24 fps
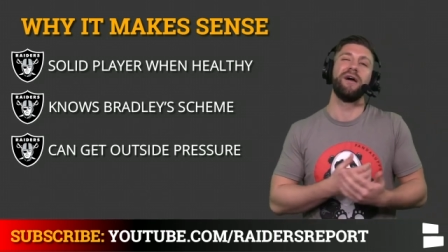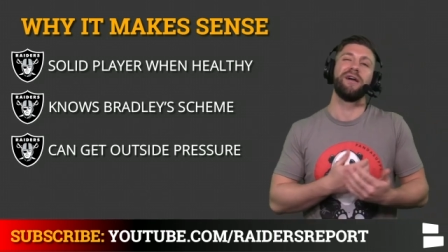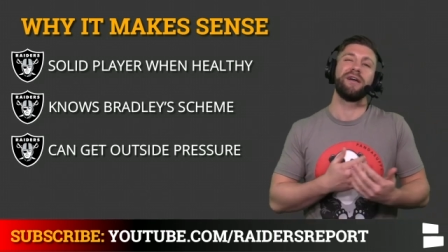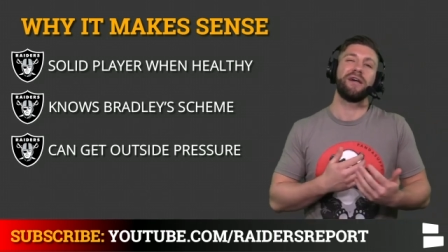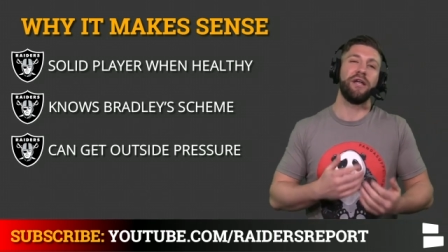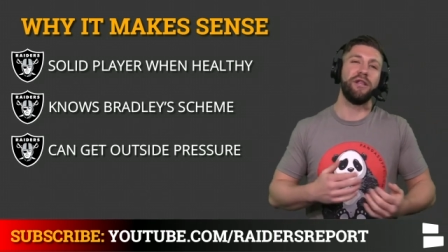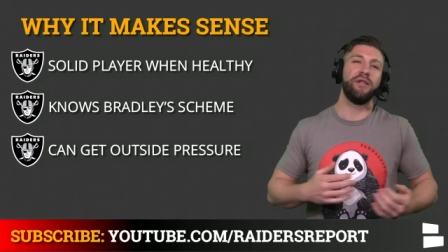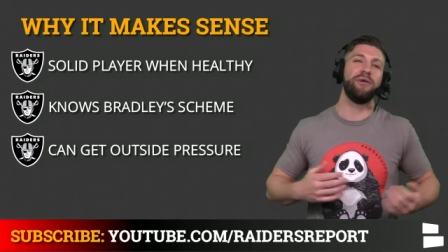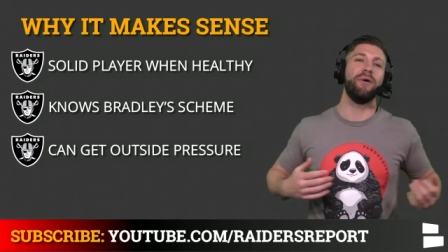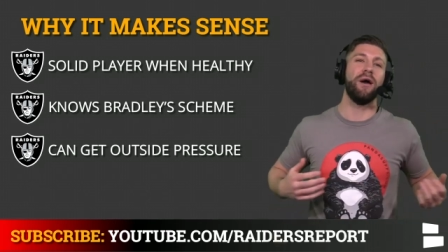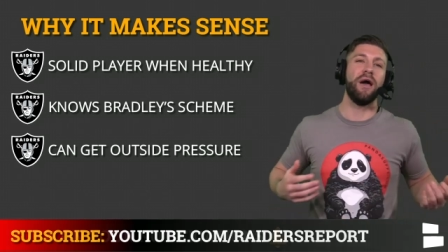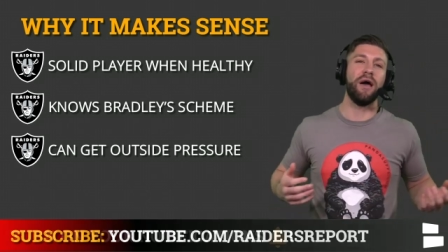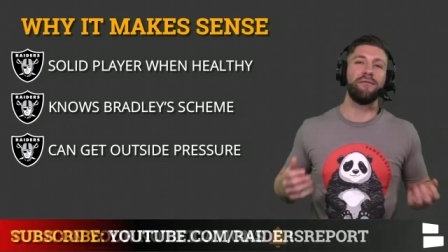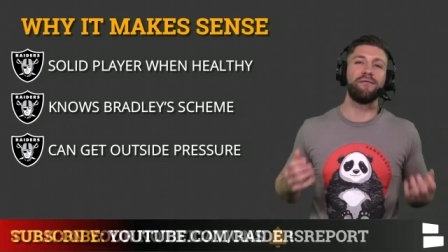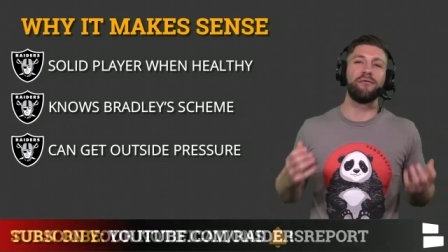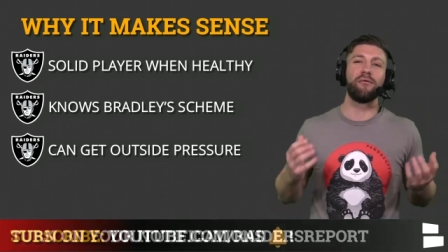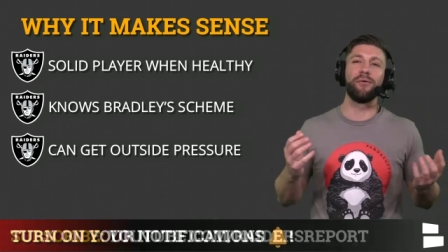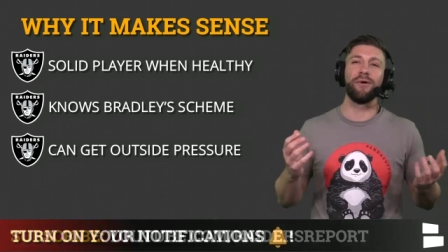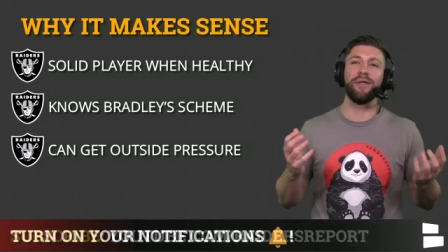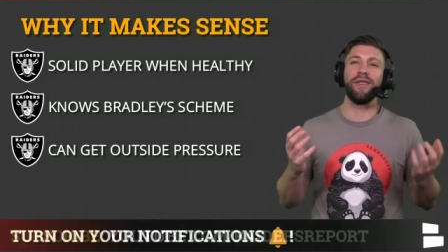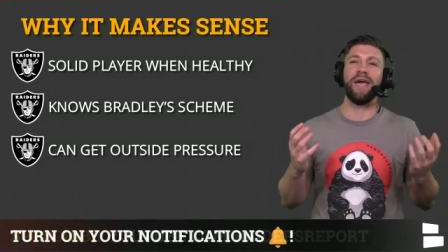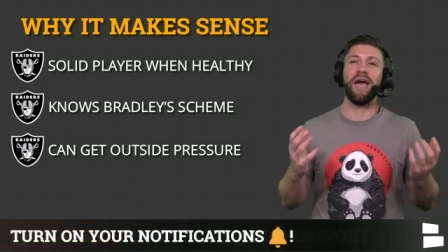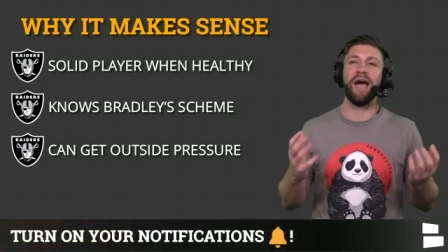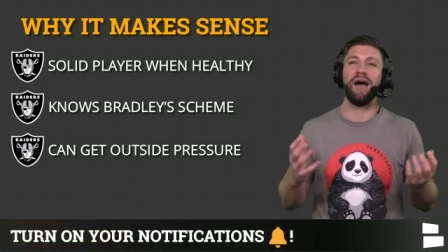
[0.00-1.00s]
Can you ever
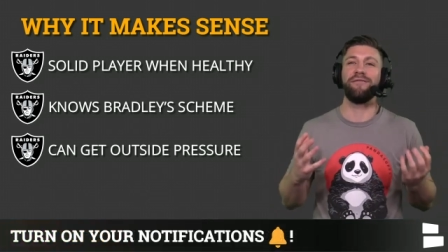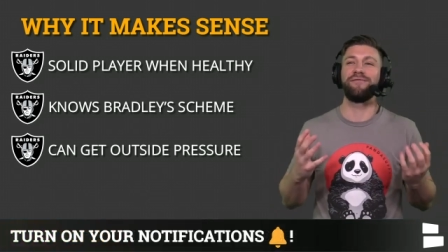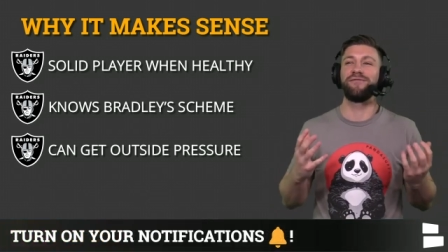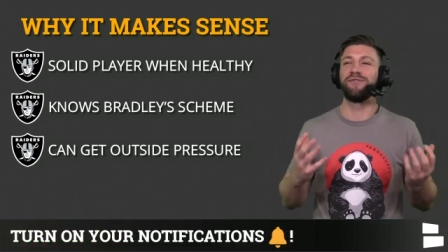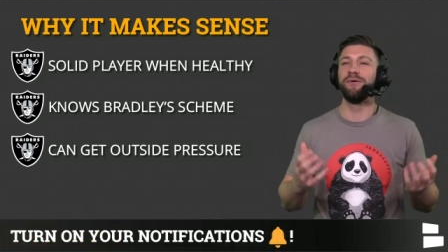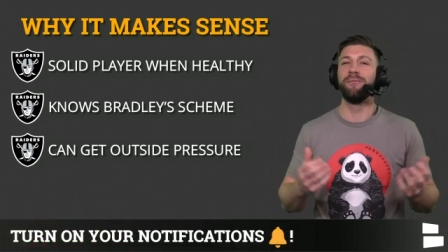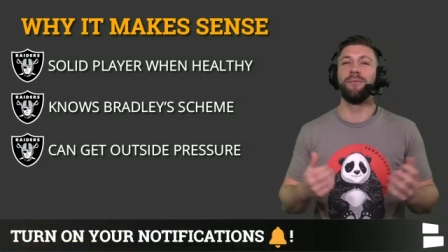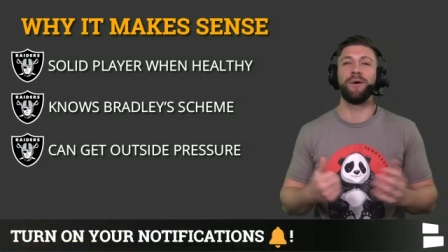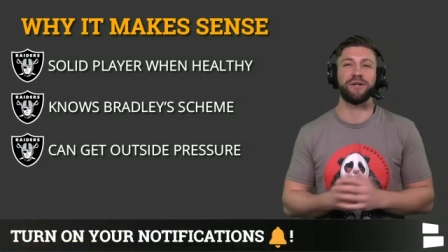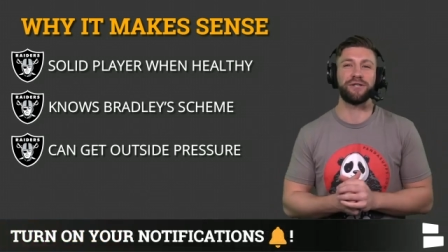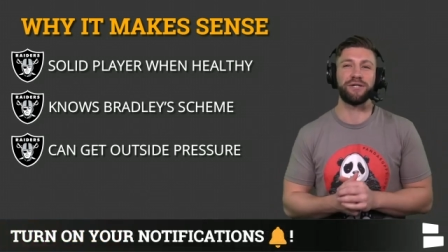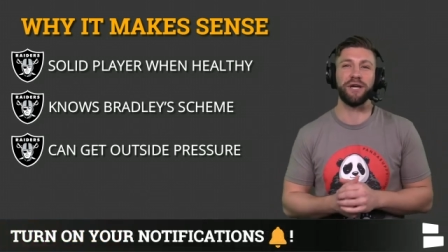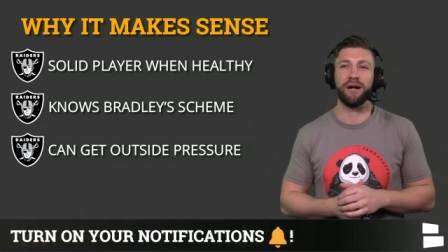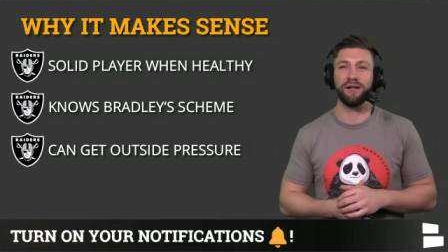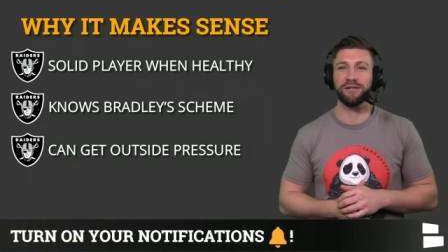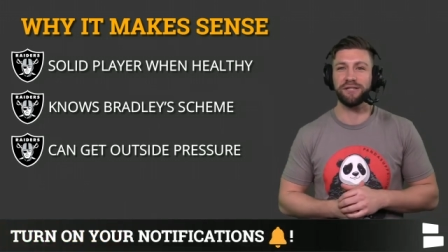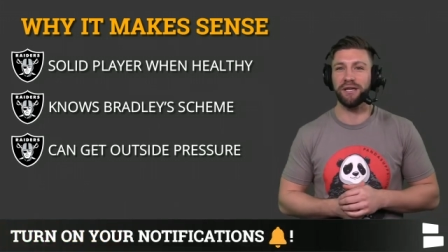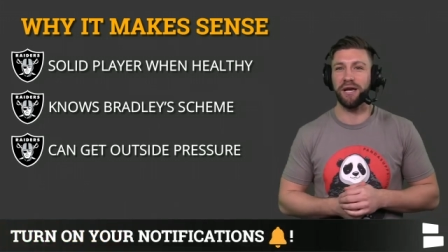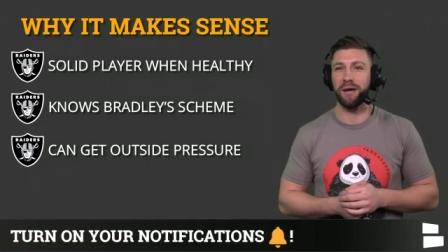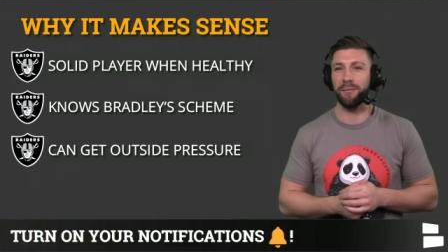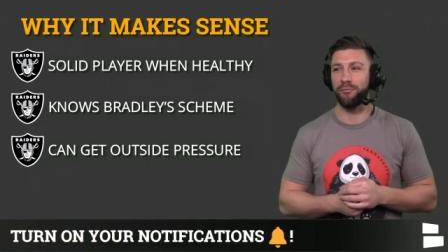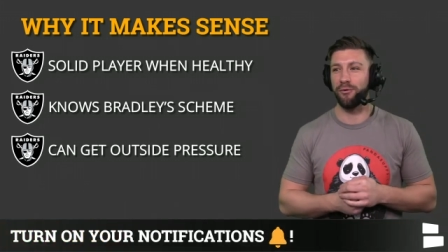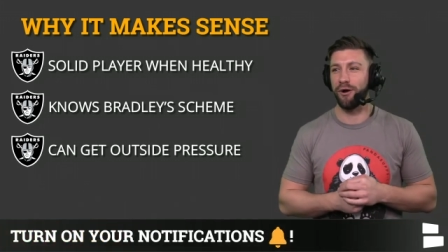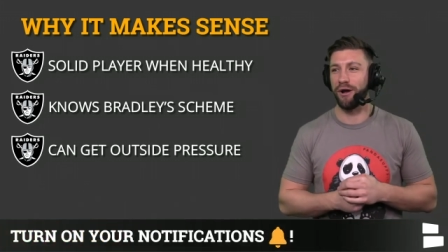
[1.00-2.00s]
really have too much
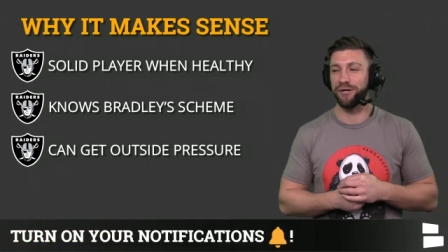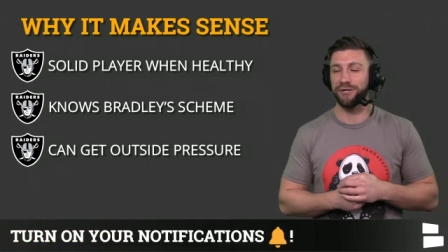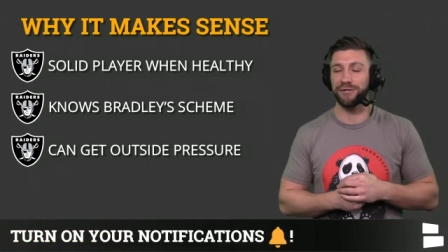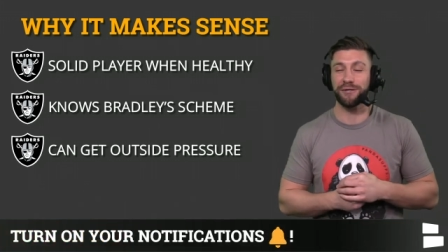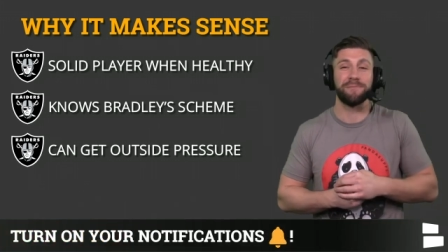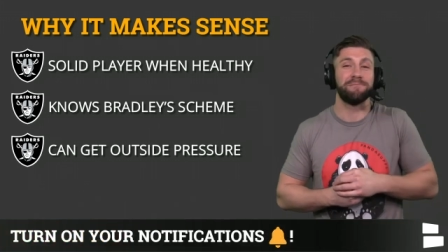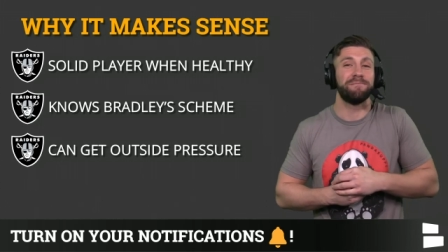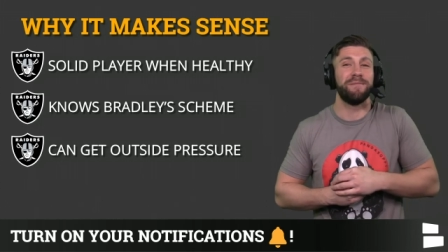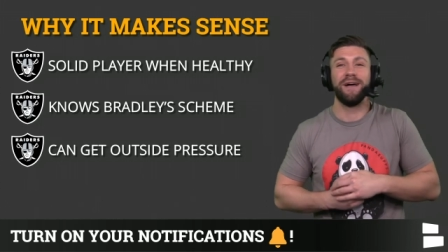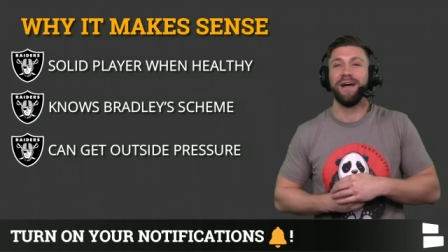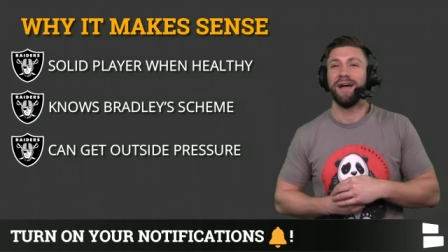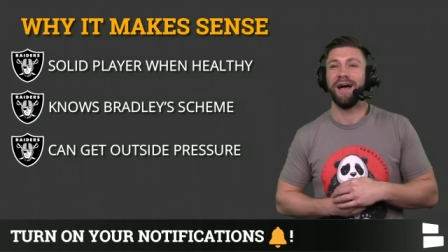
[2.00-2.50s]
outside pressure?